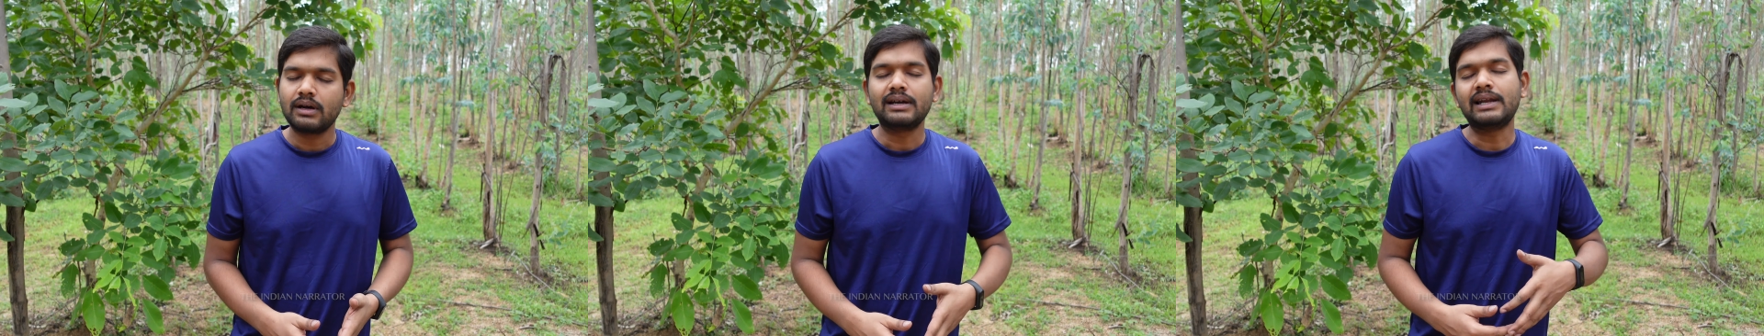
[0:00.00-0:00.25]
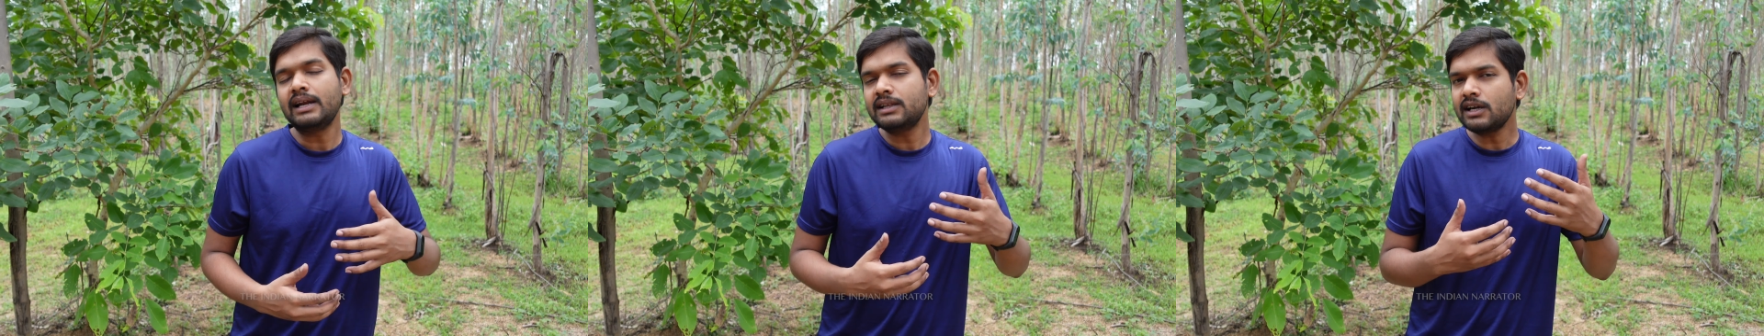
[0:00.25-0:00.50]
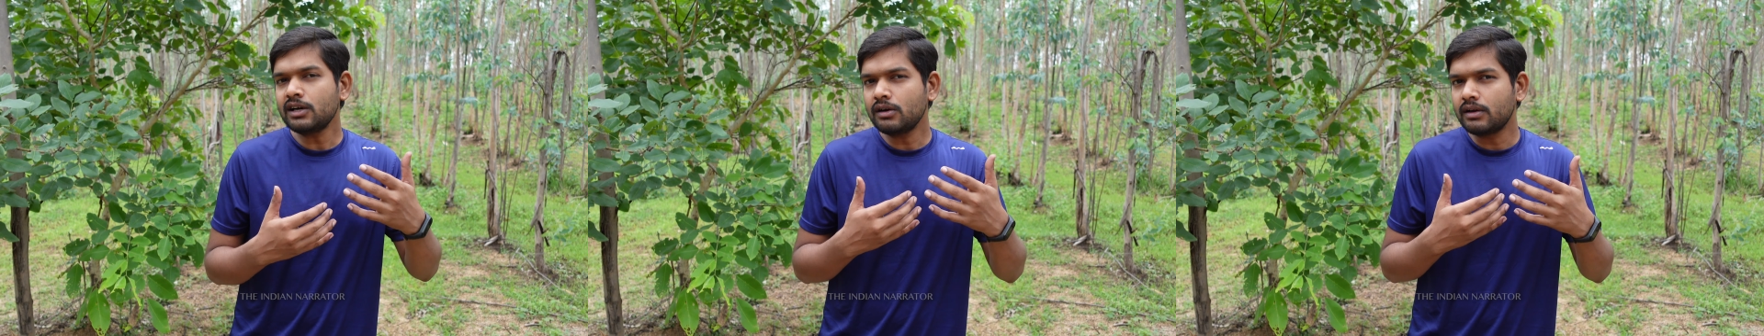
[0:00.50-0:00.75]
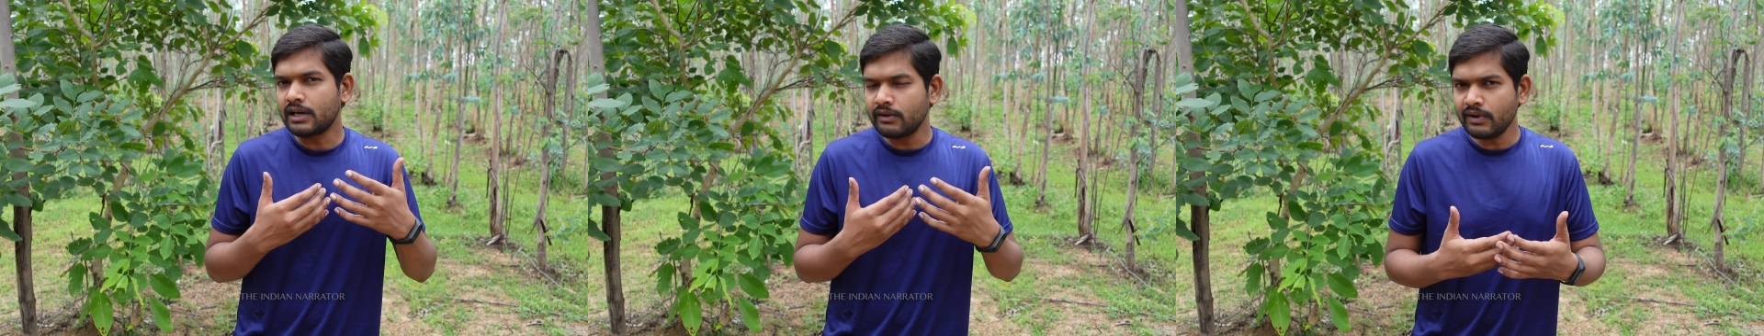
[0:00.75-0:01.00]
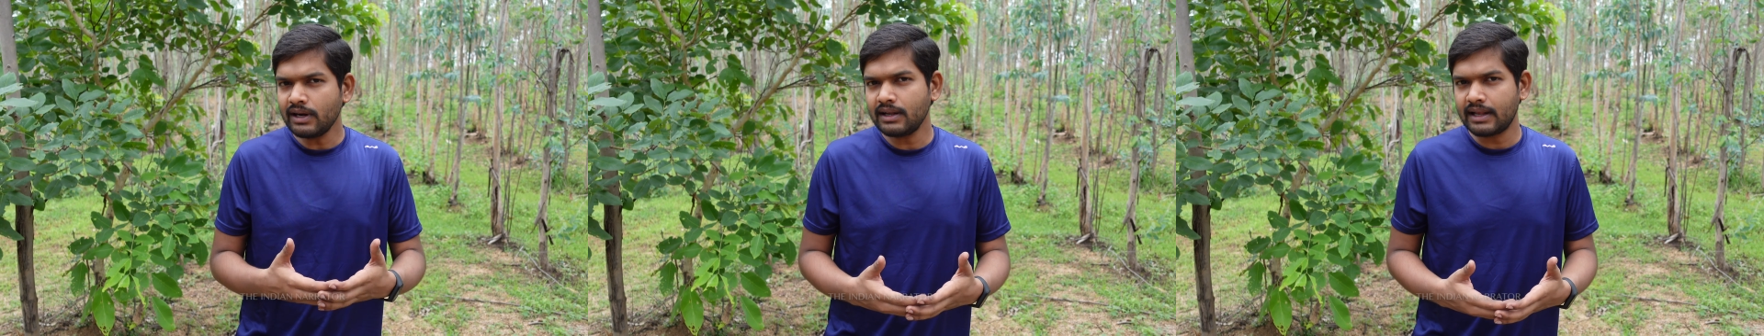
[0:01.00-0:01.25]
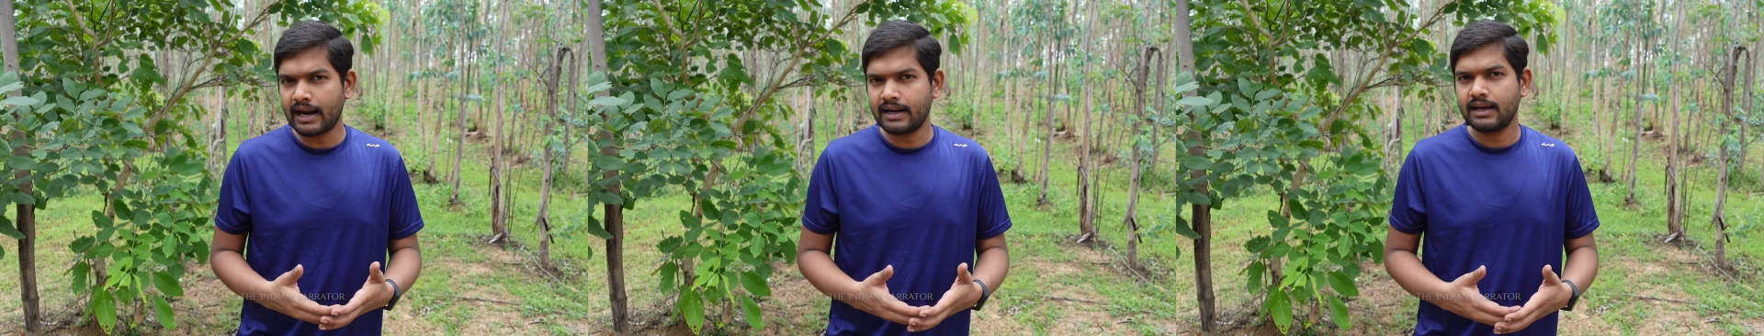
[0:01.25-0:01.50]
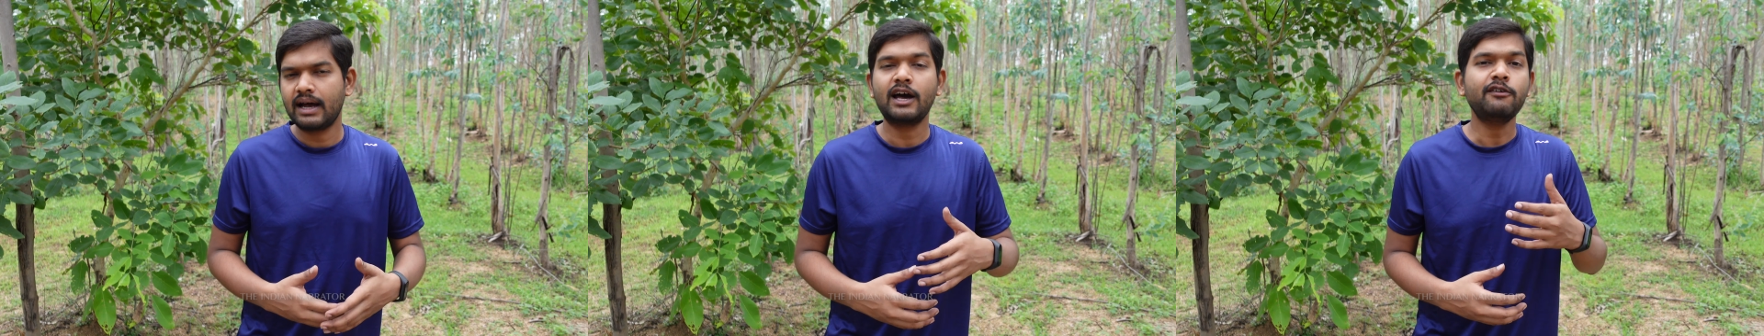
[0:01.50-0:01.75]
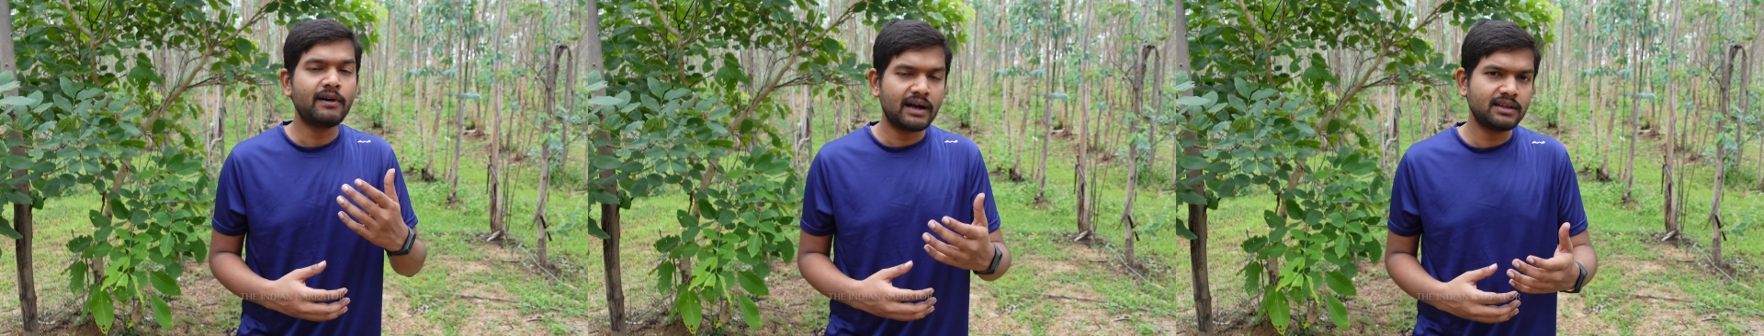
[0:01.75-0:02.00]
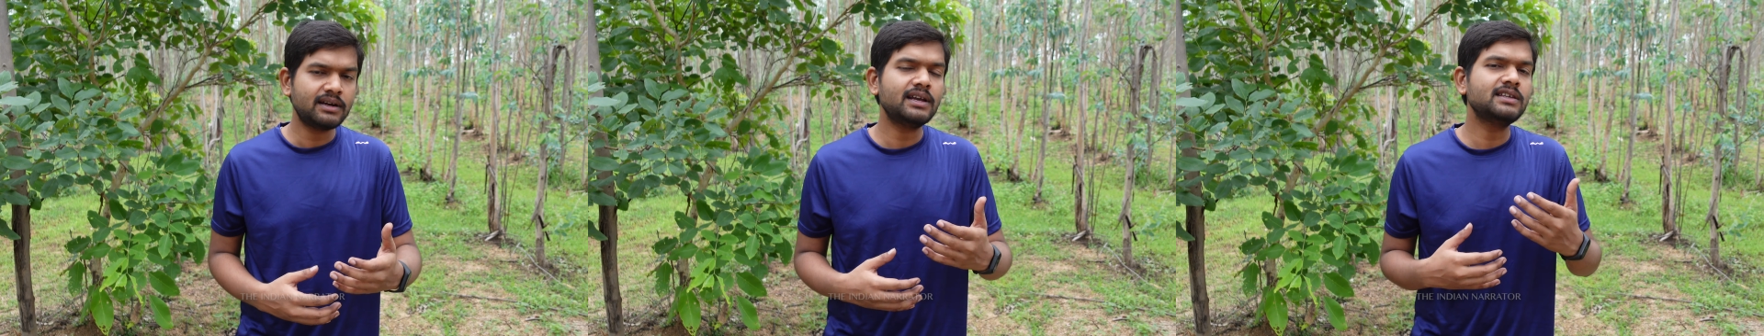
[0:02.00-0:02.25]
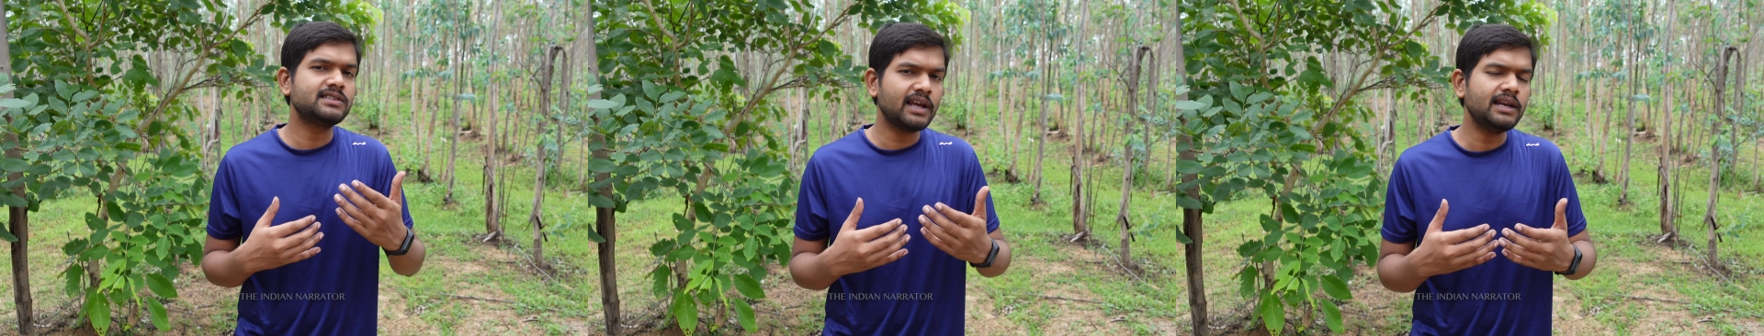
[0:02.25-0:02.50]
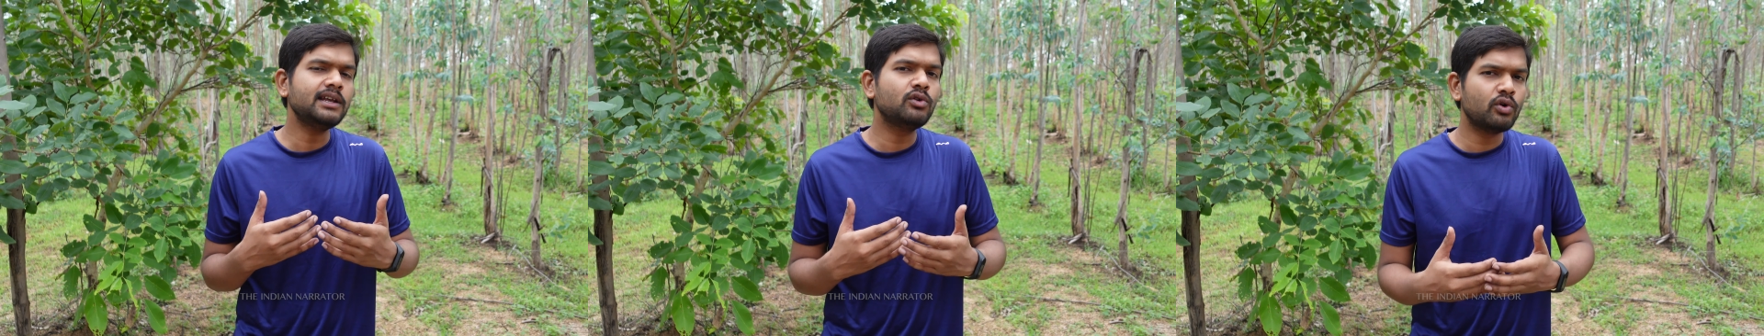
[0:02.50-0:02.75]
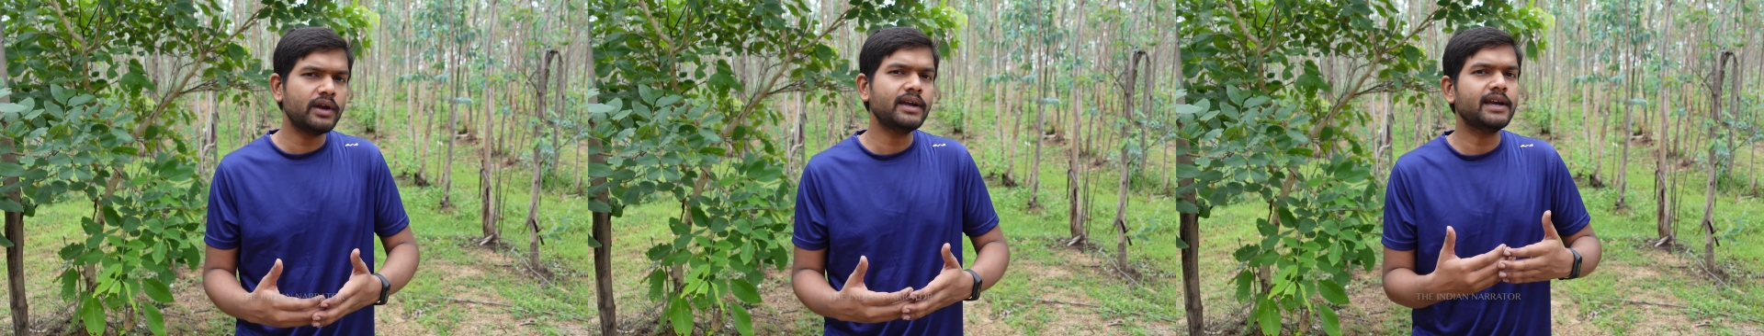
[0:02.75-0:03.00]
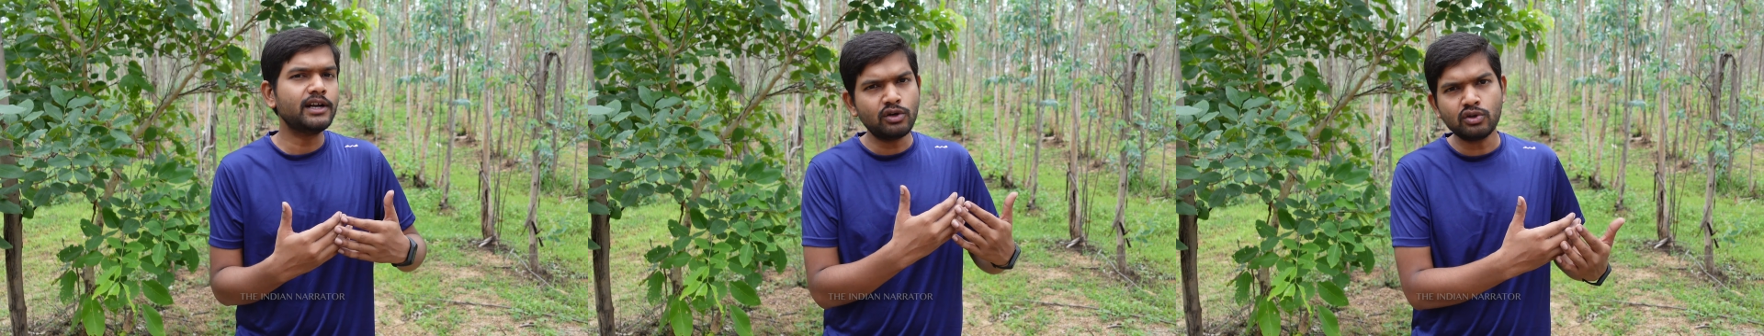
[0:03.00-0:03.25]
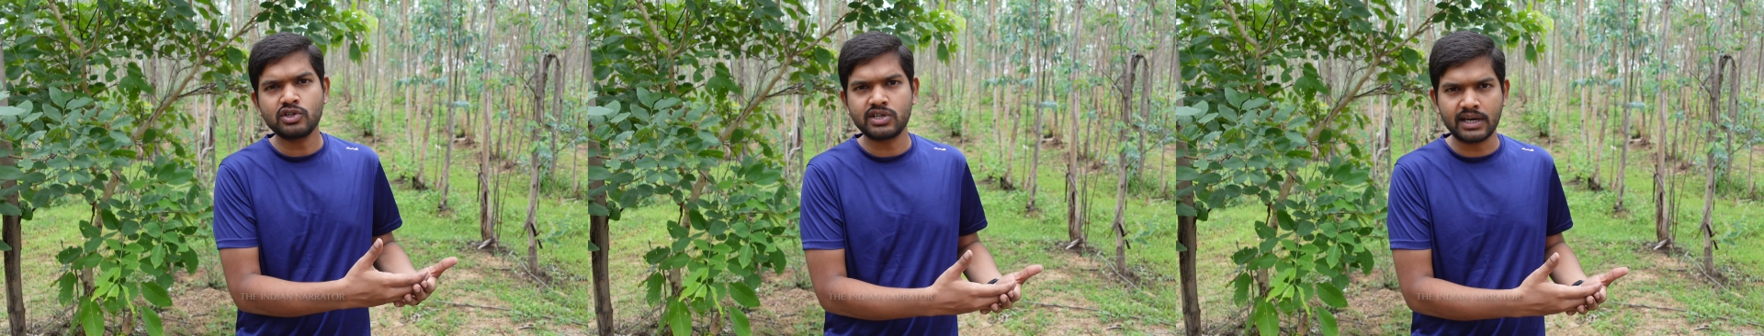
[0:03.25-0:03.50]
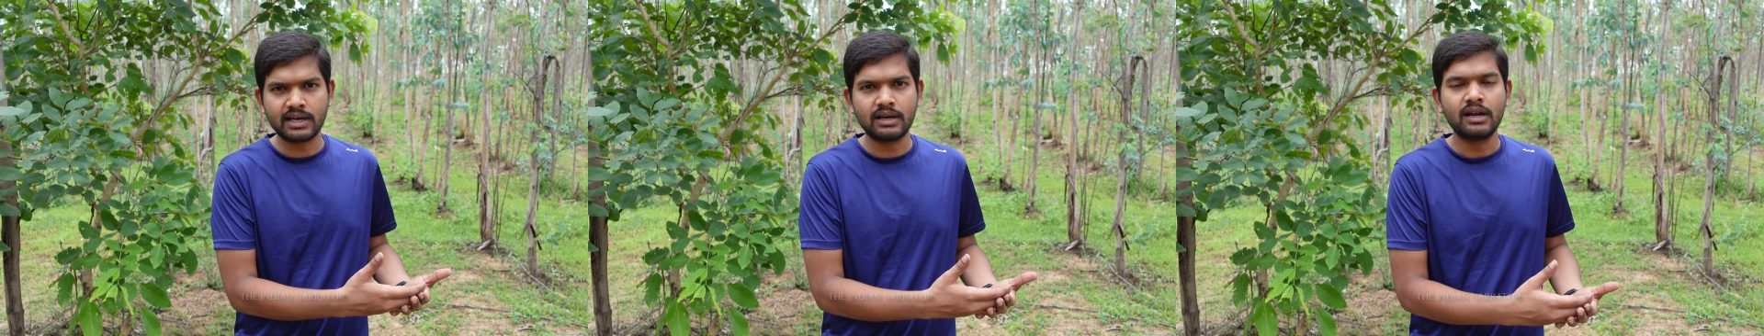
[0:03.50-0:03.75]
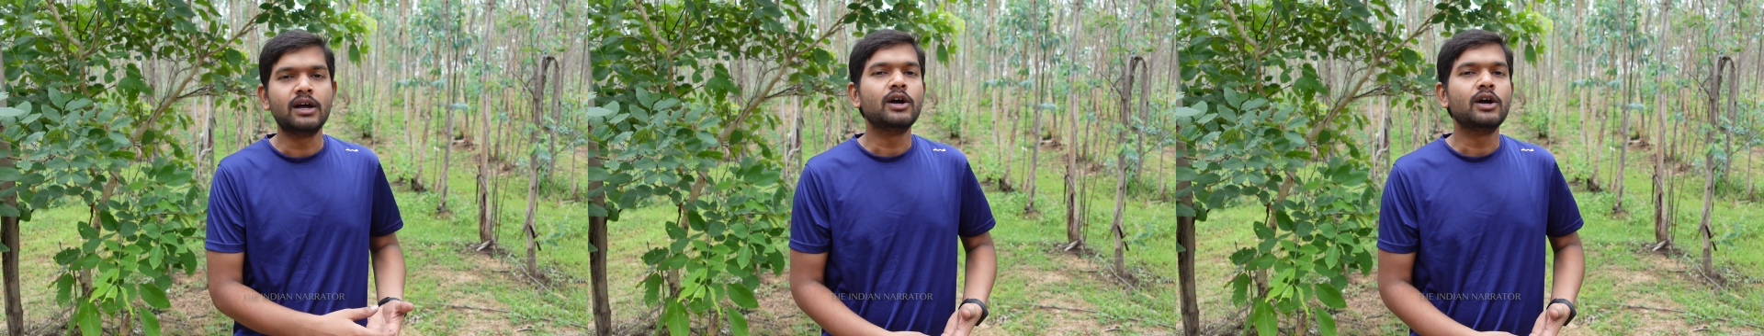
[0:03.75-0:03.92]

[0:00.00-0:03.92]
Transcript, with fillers: Lalita revealed that her father is daily going into the jungle